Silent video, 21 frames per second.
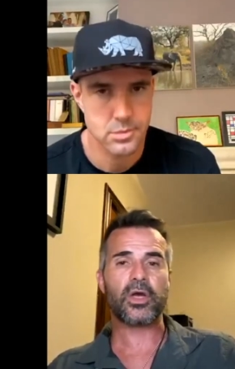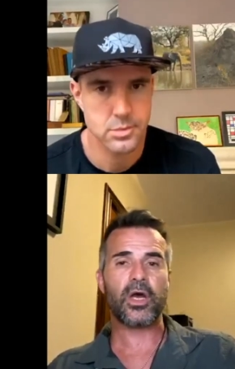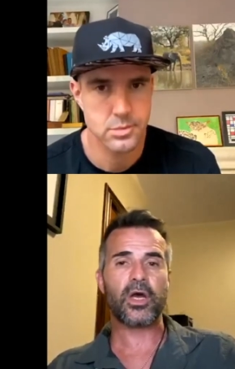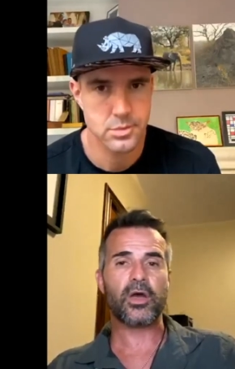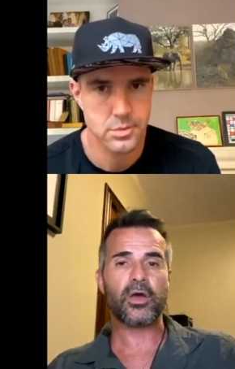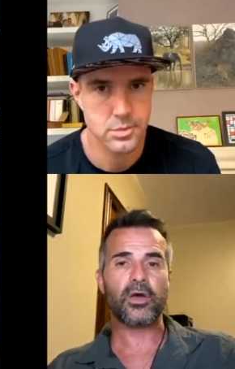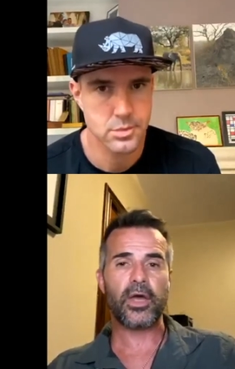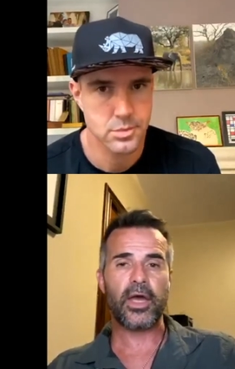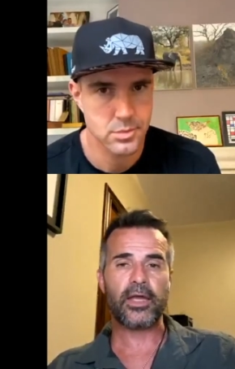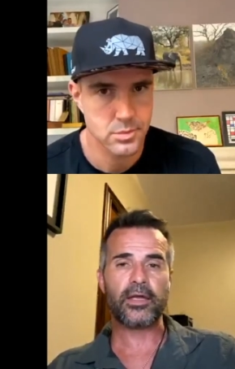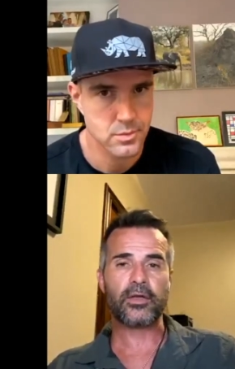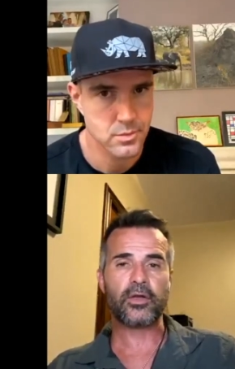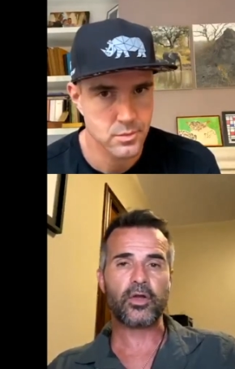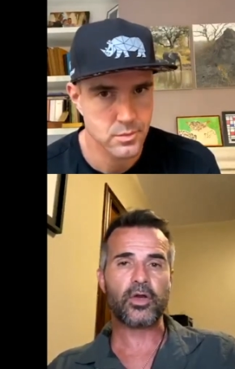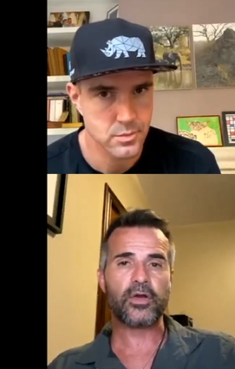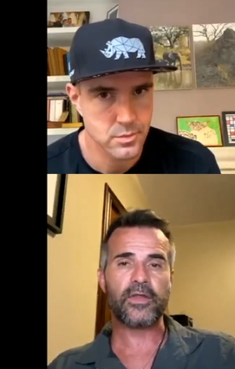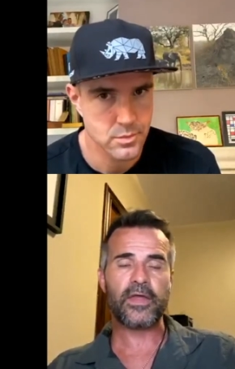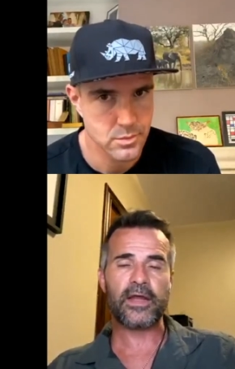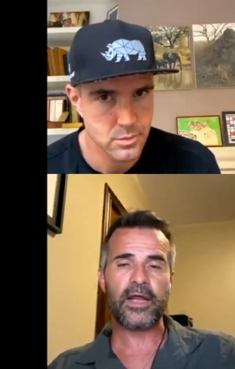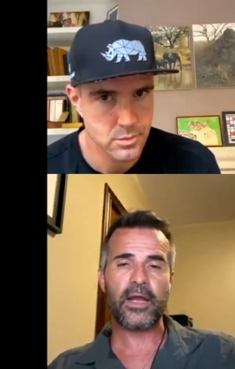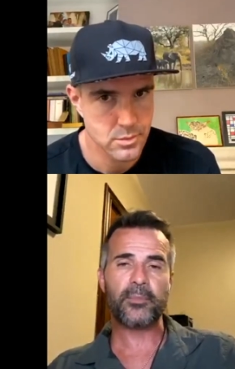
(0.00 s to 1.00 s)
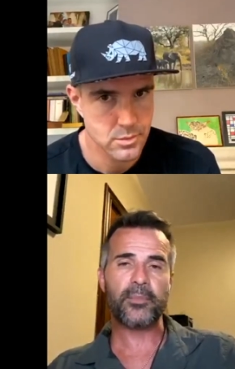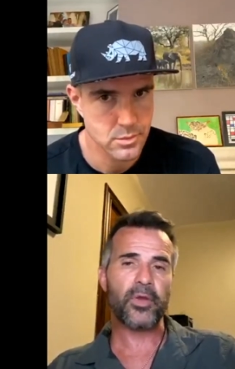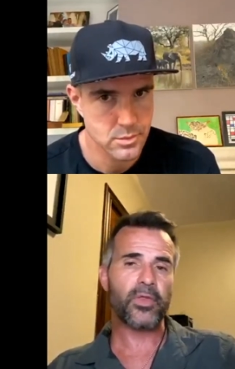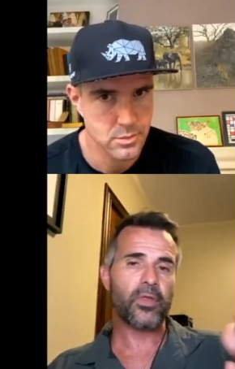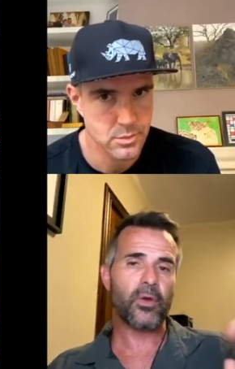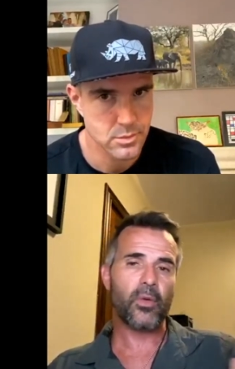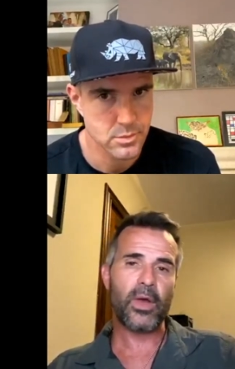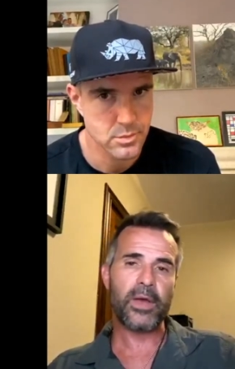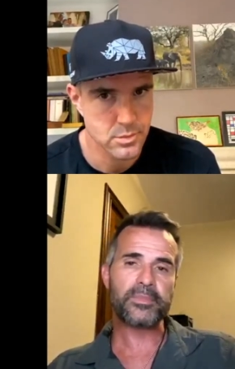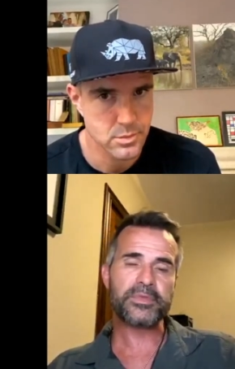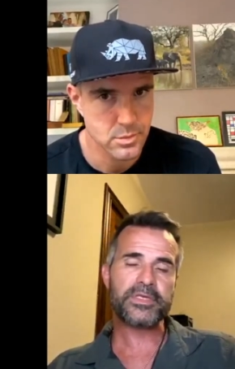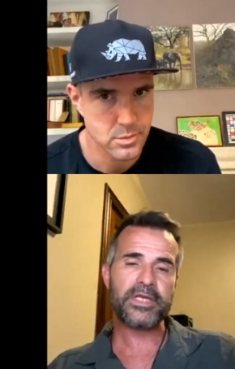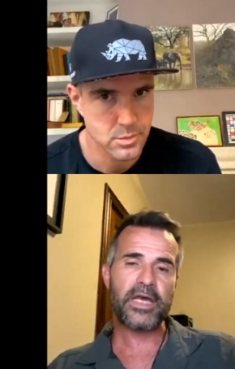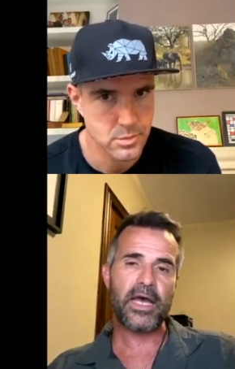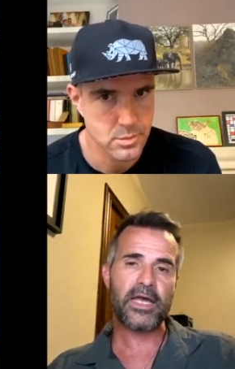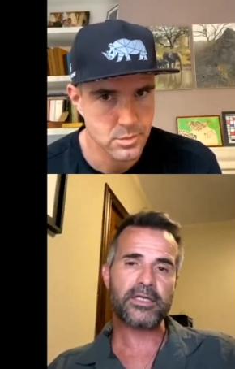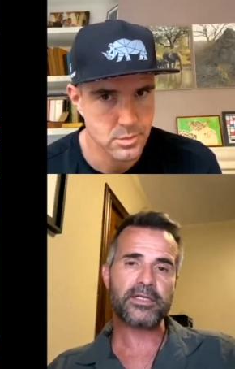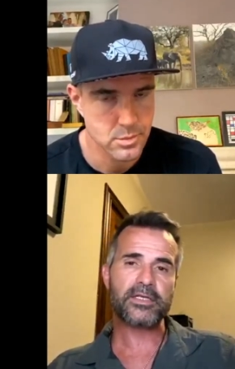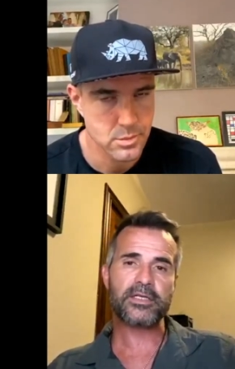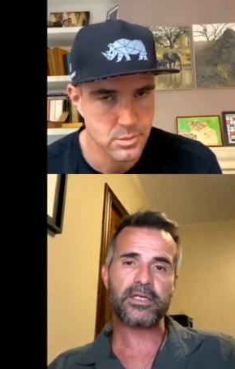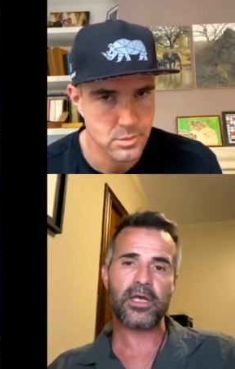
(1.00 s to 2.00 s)
Speaker 1: and look that up on the
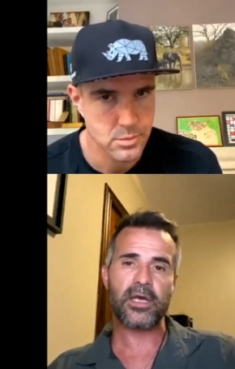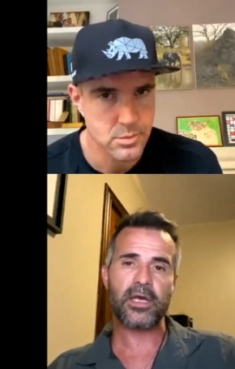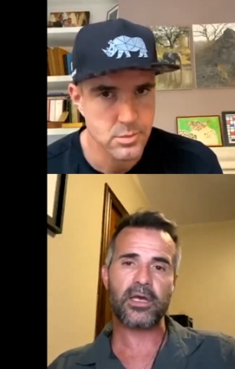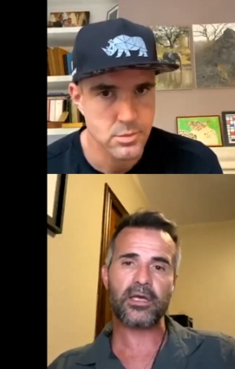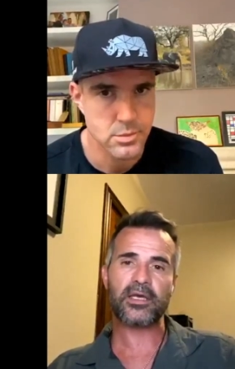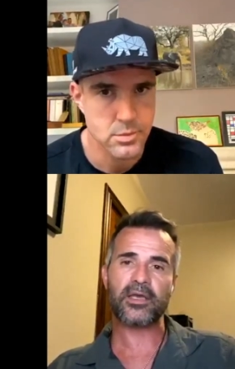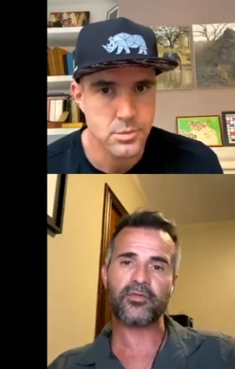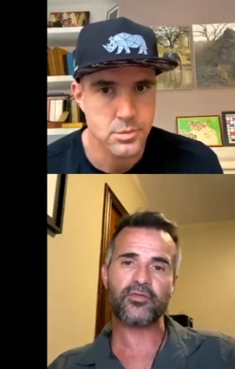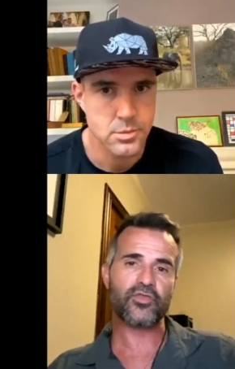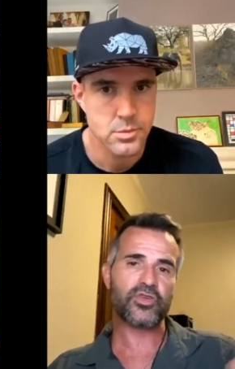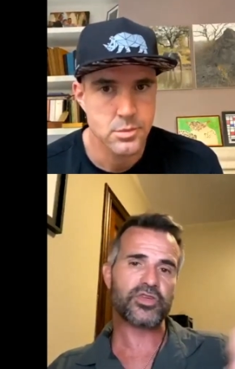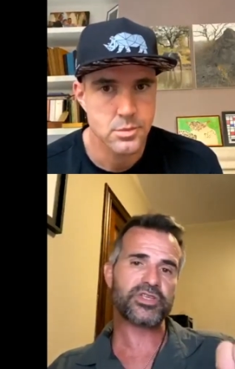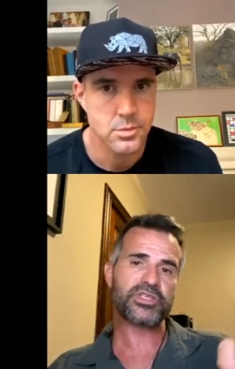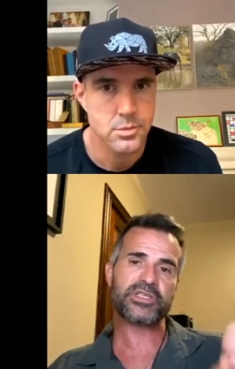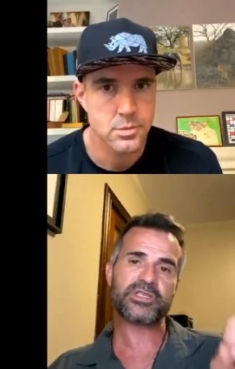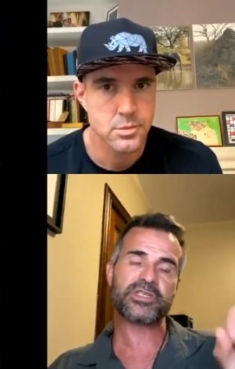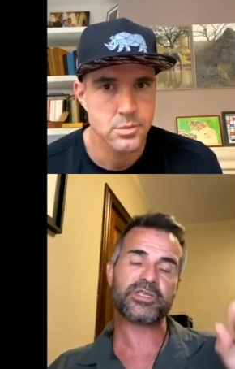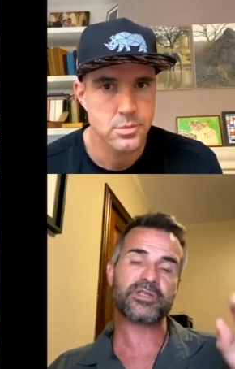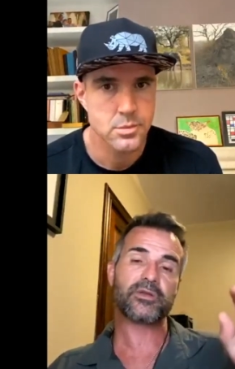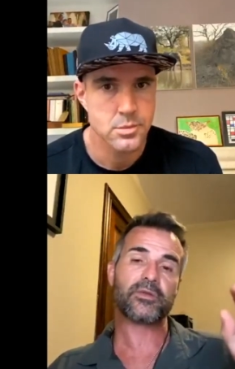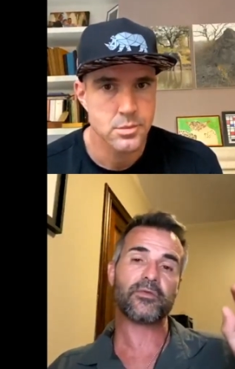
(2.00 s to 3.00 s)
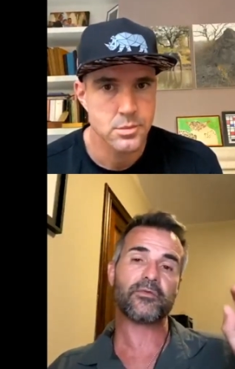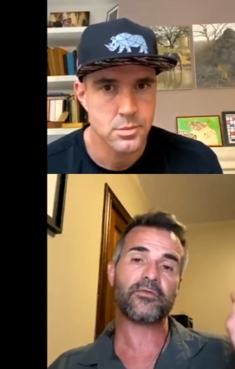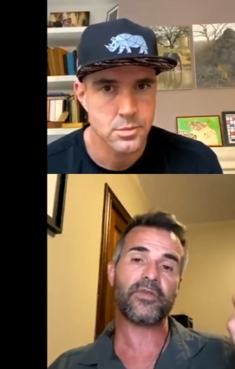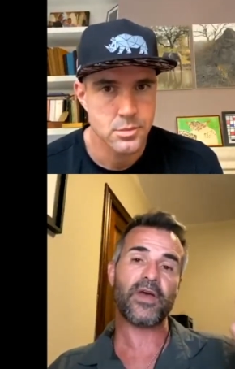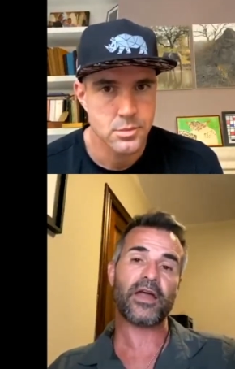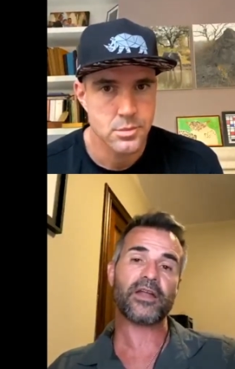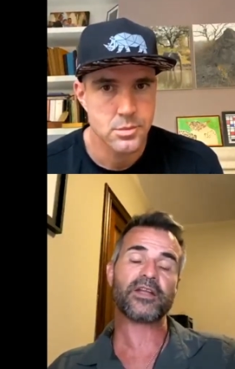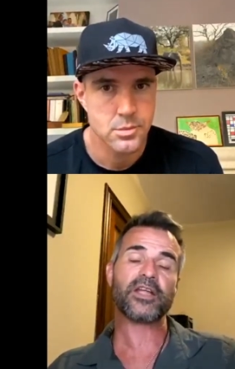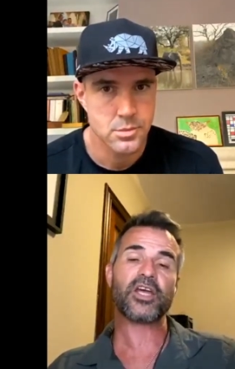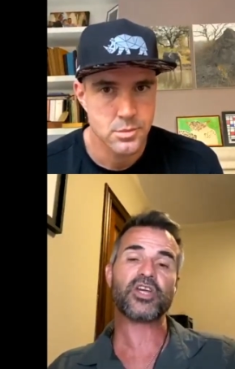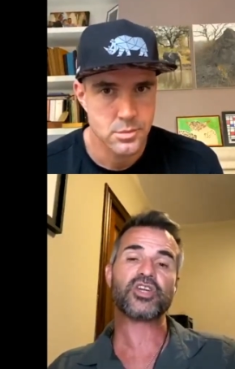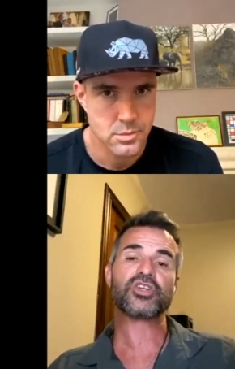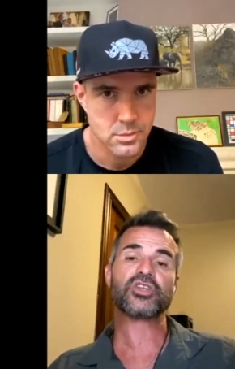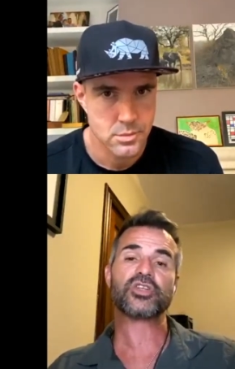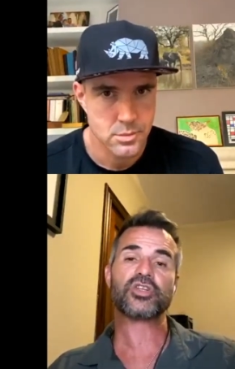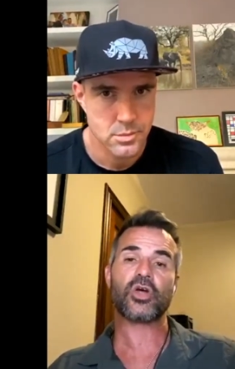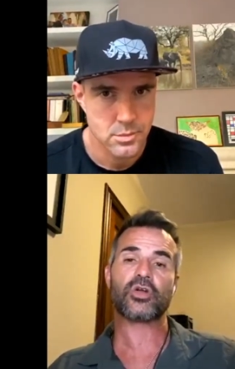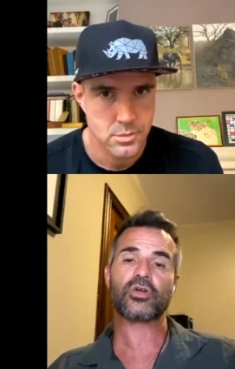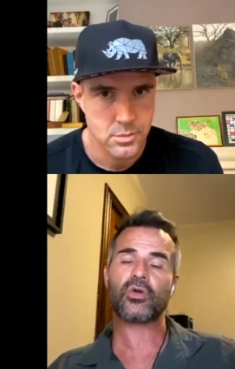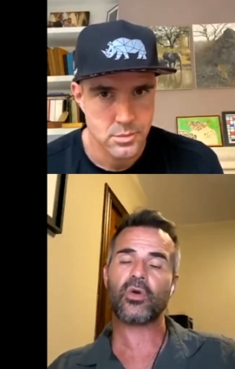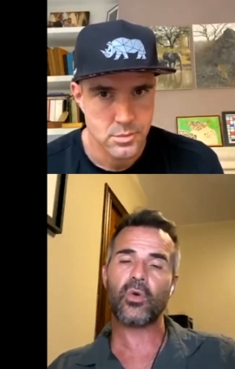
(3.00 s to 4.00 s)
website, uh,
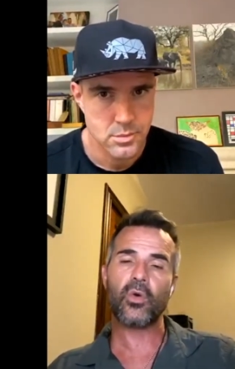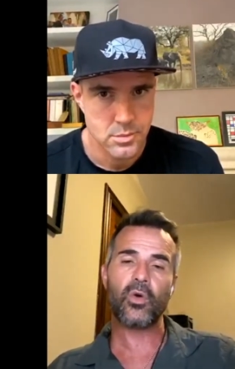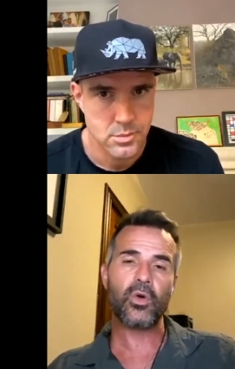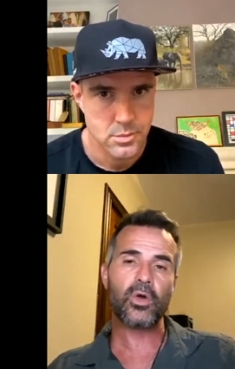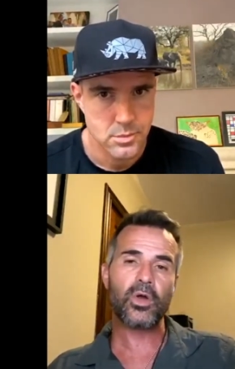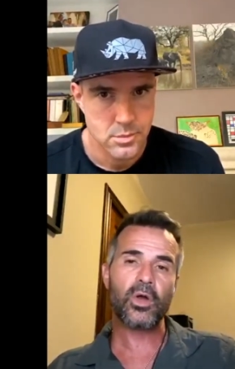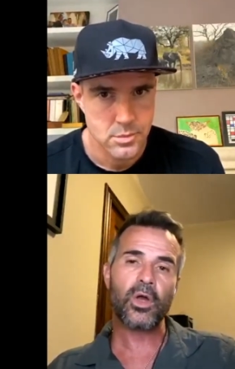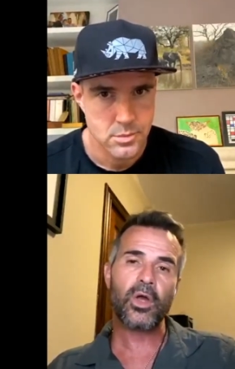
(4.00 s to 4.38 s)
kevinrichardsonfoundation.org